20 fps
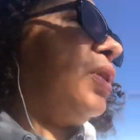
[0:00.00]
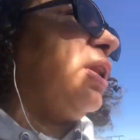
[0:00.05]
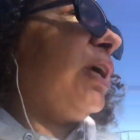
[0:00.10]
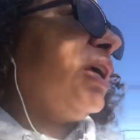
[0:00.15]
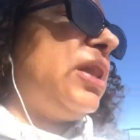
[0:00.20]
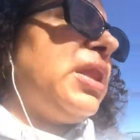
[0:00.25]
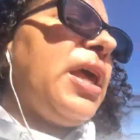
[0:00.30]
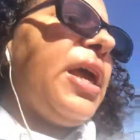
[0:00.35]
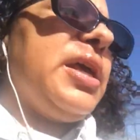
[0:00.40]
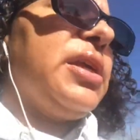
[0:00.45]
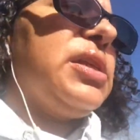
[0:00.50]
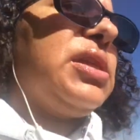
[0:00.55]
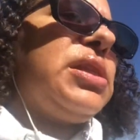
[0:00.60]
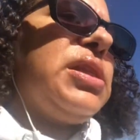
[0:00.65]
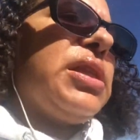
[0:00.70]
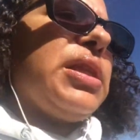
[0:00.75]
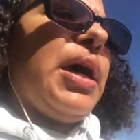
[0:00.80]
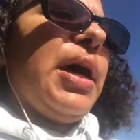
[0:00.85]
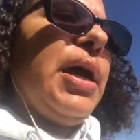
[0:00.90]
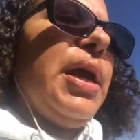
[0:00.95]
it last
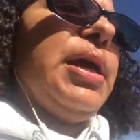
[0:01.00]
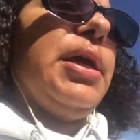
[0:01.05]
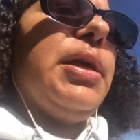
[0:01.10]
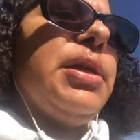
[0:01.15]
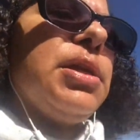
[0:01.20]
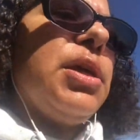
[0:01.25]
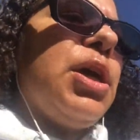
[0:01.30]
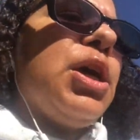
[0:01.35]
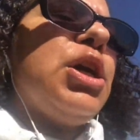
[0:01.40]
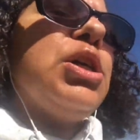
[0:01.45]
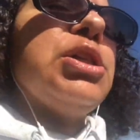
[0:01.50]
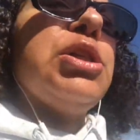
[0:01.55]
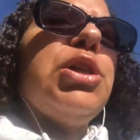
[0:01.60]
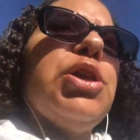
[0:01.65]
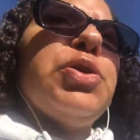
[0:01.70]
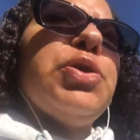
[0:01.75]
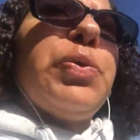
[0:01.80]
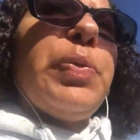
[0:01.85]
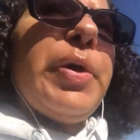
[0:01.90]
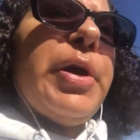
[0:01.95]
night
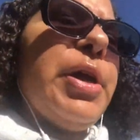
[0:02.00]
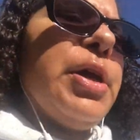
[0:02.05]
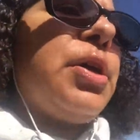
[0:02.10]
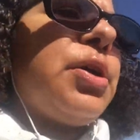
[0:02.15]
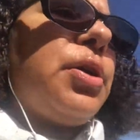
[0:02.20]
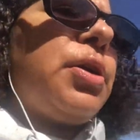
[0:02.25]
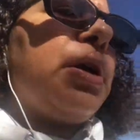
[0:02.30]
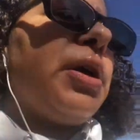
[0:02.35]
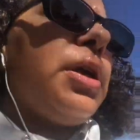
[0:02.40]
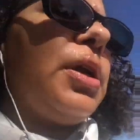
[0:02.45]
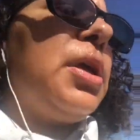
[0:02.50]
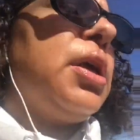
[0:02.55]
to where